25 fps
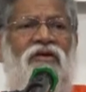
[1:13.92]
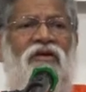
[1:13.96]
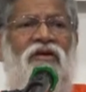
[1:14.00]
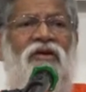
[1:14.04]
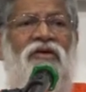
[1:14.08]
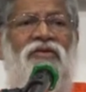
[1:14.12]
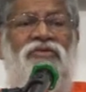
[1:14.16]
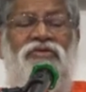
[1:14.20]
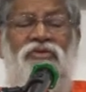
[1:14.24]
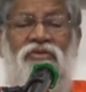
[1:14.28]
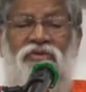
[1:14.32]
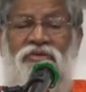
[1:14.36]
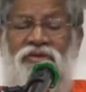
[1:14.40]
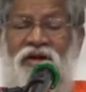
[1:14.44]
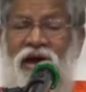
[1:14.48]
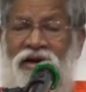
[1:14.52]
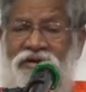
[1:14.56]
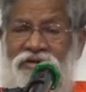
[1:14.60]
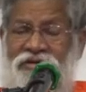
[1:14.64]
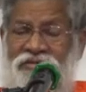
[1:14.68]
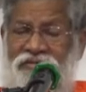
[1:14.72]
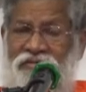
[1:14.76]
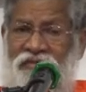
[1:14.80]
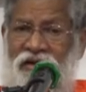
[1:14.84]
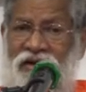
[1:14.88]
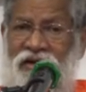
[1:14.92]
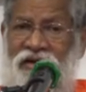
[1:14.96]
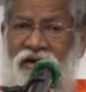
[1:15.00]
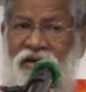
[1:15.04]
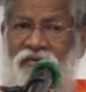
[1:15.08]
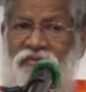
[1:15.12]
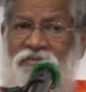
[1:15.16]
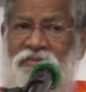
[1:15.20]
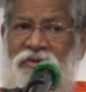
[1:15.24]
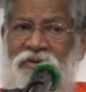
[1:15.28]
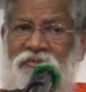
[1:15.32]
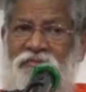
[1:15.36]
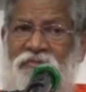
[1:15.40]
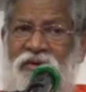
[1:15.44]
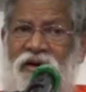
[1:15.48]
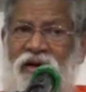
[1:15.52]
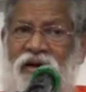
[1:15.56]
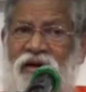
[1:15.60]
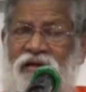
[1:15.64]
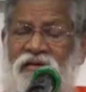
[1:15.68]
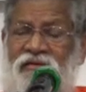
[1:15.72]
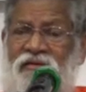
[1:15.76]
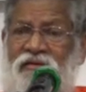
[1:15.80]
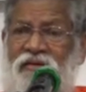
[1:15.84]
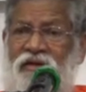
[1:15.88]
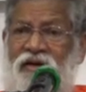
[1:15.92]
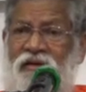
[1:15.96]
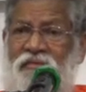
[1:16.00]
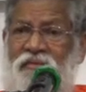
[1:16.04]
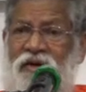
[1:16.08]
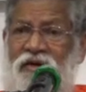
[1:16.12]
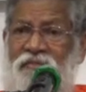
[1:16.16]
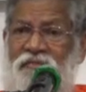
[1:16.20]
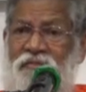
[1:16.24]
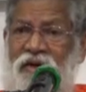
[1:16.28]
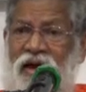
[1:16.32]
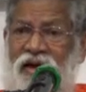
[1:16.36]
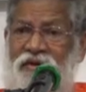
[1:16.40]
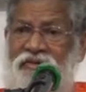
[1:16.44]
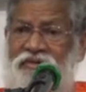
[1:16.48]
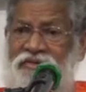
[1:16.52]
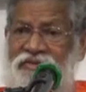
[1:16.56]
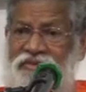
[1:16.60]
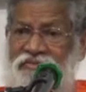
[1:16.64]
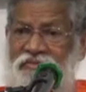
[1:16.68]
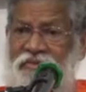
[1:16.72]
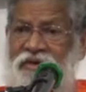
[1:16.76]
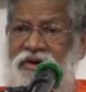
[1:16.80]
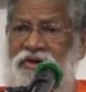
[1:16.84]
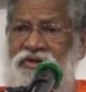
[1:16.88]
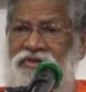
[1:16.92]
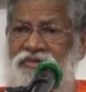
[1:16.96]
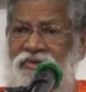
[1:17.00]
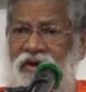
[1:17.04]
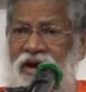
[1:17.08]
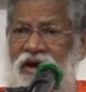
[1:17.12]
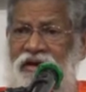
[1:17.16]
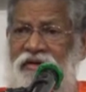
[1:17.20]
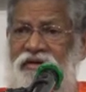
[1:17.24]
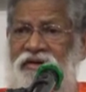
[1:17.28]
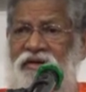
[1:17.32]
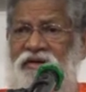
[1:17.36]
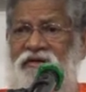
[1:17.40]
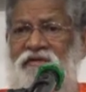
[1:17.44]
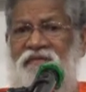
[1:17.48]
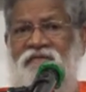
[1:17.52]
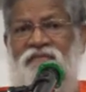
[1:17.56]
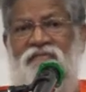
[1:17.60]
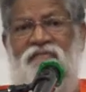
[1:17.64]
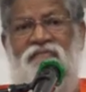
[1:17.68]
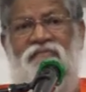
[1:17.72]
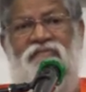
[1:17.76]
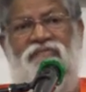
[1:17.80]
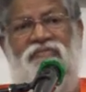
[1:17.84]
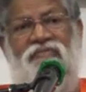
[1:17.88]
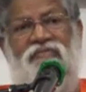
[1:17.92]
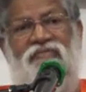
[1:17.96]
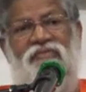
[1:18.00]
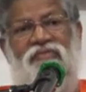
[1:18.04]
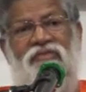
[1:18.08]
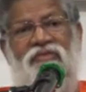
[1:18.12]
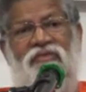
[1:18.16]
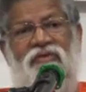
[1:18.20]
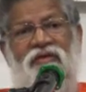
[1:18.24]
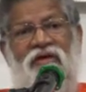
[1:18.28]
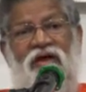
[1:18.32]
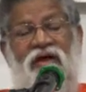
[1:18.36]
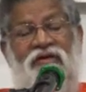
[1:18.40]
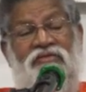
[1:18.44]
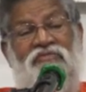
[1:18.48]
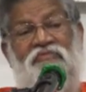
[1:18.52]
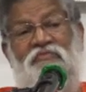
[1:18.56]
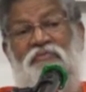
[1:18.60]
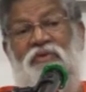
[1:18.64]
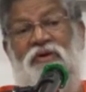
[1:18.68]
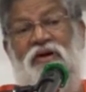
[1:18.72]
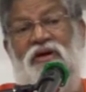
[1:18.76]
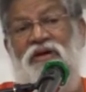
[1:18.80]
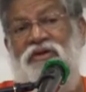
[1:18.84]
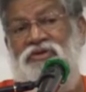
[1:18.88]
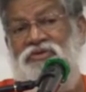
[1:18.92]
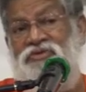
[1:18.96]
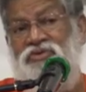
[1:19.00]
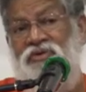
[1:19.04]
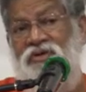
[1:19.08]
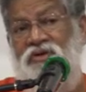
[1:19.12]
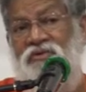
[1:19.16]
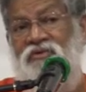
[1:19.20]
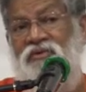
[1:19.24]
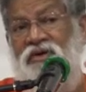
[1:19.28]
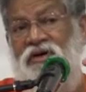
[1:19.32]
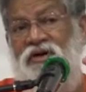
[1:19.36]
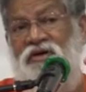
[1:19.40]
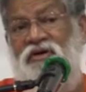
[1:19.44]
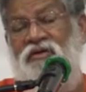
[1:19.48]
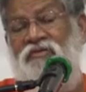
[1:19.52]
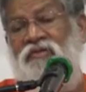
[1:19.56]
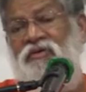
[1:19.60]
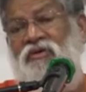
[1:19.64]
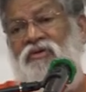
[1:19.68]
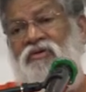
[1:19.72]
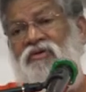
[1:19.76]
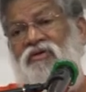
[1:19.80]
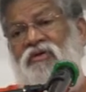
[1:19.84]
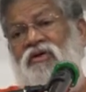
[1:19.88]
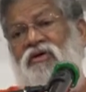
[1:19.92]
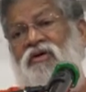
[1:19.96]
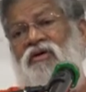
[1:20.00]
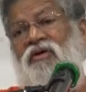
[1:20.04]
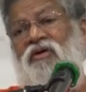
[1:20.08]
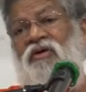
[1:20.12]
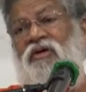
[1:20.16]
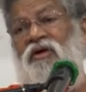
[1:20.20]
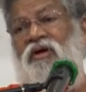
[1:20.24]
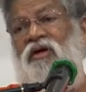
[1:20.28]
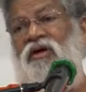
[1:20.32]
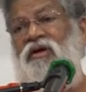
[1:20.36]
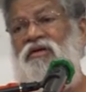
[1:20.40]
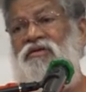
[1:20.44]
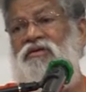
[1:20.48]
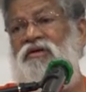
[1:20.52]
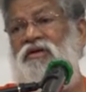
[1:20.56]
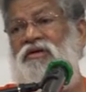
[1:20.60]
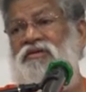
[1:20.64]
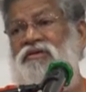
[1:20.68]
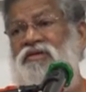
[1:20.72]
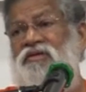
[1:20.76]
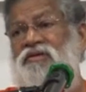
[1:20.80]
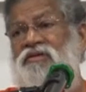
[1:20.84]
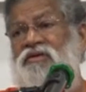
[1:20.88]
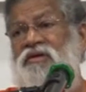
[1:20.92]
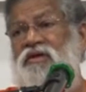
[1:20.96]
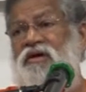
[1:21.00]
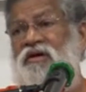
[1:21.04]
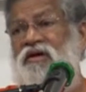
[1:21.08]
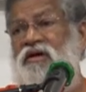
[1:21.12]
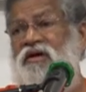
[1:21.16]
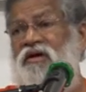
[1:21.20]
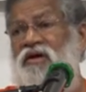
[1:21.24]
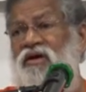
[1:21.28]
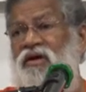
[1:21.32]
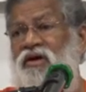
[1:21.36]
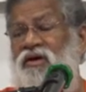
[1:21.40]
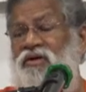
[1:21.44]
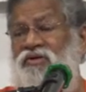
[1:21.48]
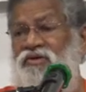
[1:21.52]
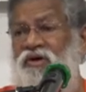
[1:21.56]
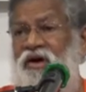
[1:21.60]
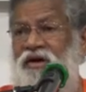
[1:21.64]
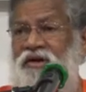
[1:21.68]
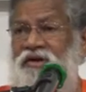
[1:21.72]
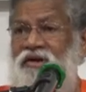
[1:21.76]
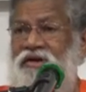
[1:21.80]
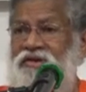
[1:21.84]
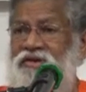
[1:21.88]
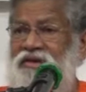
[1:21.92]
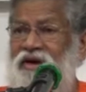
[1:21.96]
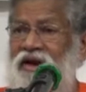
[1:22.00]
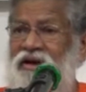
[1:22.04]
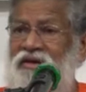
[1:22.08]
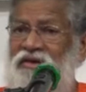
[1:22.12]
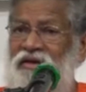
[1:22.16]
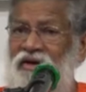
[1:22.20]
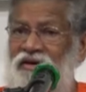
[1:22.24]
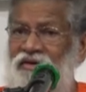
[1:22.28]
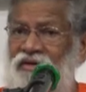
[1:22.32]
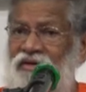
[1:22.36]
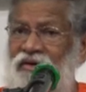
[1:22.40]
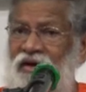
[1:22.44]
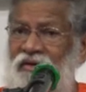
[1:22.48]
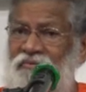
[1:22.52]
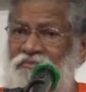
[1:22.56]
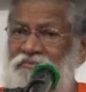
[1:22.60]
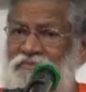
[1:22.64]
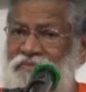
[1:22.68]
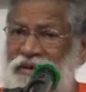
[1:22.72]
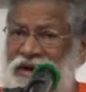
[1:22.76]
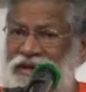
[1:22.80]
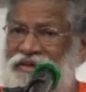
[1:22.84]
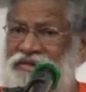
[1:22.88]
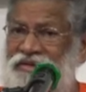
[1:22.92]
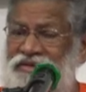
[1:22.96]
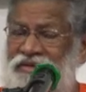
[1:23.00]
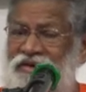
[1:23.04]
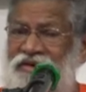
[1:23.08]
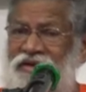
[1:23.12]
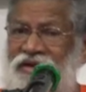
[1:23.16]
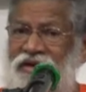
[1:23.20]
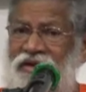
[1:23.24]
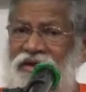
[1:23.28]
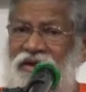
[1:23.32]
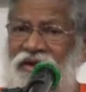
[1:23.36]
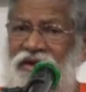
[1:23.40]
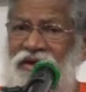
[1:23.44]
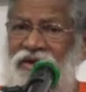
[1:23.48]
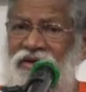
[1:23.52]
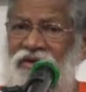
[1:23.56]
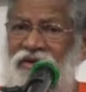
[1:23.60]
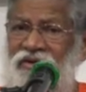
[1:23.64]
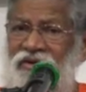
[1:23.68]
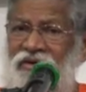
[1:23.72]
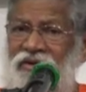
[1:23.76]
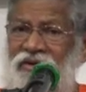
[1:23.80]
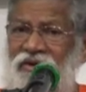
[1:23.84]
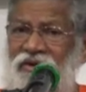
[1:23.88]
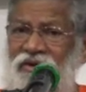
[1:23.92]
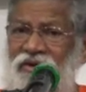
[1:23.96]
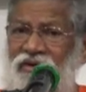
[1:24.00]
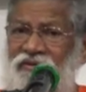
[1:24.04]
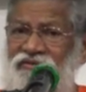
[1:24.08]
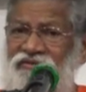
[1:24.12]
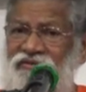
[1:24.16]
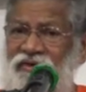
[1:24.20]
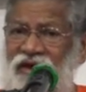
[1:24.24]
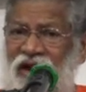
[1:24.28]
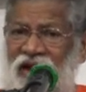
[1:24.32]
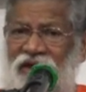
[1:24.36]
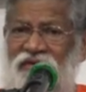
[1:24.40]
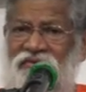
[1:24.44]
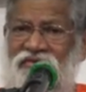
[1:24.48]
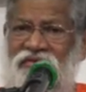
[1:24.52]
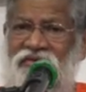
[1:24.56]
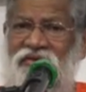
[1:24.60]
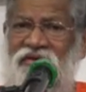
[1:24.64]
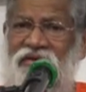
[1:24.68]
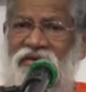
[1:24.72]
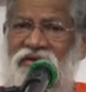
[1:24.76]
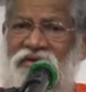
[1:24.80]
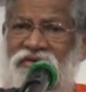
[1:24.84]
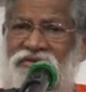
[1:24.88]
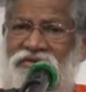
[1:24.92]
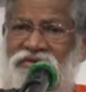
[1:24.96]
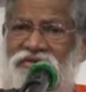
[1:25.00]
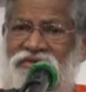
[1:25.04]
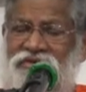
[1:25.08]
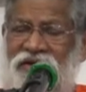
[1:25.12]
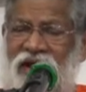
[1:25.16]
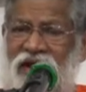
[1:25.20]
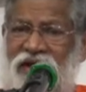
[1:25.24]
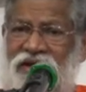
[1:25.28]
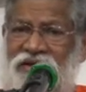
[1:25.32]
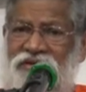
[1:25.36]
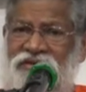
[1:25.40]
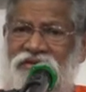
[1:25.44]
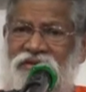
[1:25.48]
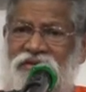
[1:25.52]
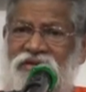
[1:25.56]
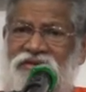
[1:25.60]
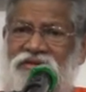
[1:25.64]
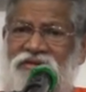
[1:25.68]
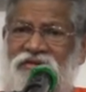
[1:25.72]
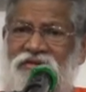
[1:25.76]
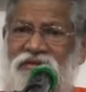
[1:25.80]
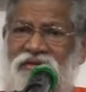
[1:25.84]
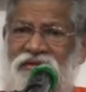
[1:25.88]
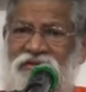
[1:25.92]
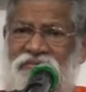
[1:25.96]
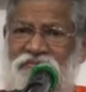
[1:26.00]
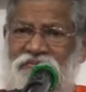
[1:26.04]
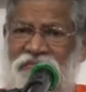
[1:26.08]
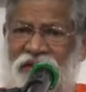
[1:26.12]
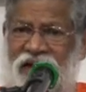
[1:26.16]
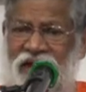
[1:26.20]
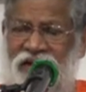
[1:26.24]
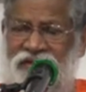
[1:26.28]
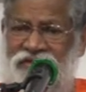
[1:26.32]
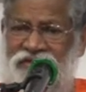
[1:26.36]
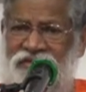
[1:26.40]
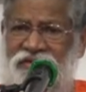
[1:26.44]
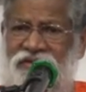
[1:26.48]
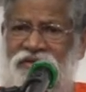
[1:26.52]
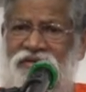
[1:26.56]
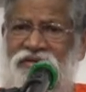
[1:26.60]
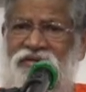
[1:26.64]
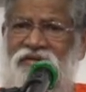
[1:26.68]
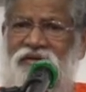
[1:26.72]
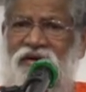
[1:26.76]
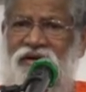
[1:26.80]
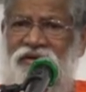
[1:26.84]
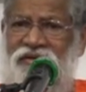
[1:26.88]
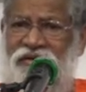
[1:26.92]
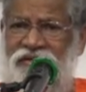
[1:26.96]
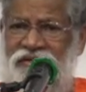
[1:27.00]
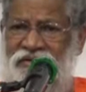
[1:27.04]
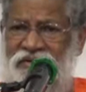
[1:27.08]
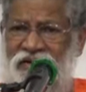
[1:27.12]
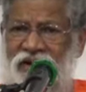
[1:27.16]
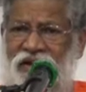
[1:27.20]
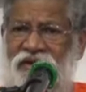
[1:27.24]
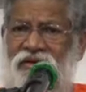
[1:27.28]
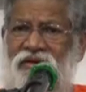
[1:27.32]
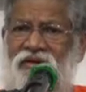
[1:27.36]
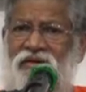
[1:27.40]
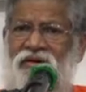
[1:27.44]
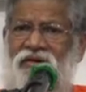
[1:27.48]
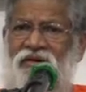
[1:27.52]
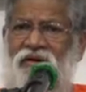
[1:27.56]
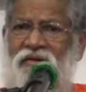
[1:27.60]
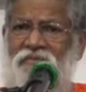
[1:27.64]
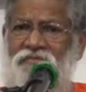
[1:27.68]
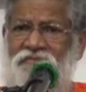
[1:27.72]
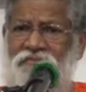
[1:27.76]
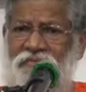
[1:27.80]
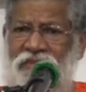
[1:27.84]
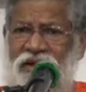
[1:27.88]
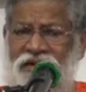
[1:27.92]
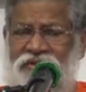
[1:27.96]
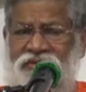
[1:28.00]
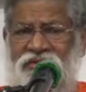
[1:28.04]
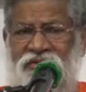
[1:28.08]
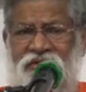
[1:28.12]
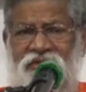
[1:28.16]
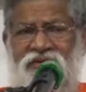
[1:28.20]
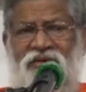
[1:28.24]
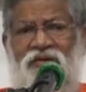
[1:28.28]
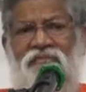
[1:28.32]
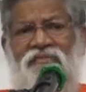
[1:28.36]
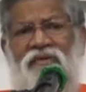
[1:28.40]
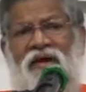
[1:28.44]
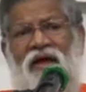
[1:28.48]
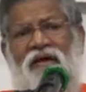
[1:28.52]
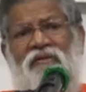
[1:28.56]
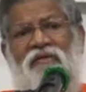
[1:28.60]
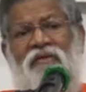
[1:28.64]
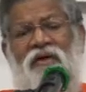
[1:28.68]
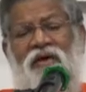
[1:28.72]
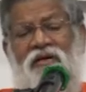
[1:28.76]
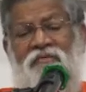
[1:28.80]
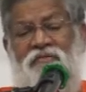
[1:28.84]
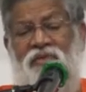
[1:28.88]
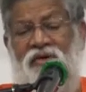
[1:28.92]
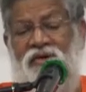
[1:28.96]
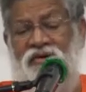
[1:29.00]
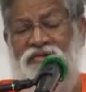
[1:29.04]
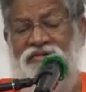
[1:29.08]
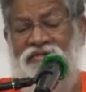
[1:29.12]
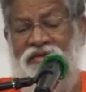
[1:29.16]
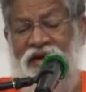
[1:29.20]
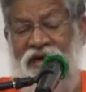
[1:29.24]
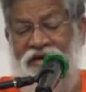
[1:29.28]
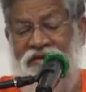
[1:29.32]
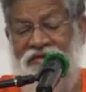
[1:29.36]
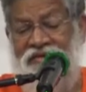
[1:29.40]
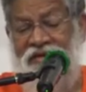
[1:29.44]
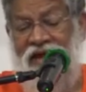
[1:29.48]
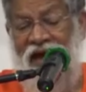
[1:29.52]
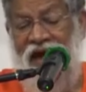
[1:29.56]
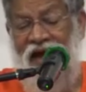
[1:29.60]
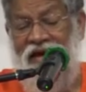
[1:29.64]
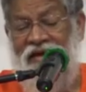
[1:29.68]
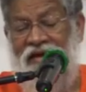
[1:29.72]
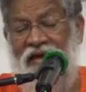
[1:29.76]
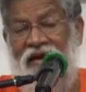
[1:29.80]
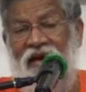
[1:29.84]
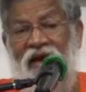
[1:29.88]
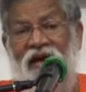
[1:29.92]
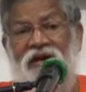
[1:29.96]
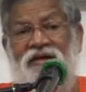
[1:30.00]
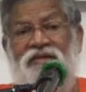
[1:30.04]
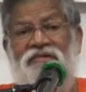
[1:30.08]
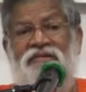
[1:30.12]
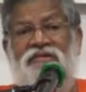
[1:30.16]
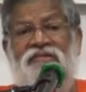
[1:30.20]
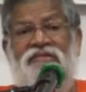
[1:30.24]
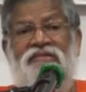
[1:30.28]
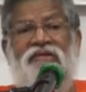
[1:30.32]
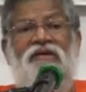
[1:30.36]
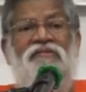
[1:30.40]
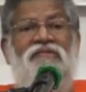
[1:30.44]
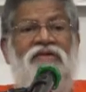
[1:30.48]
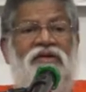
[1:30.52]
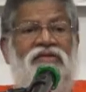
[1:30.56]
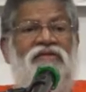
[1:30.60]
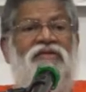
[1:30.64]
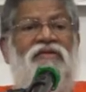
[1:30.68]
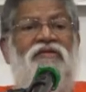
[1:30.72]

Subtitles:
So that is why now people are coming back to spirituality. A spiritual worldview is necessary to understand the complexity of life. Science has no capacity to understand the complexity of life because science analyzes everything.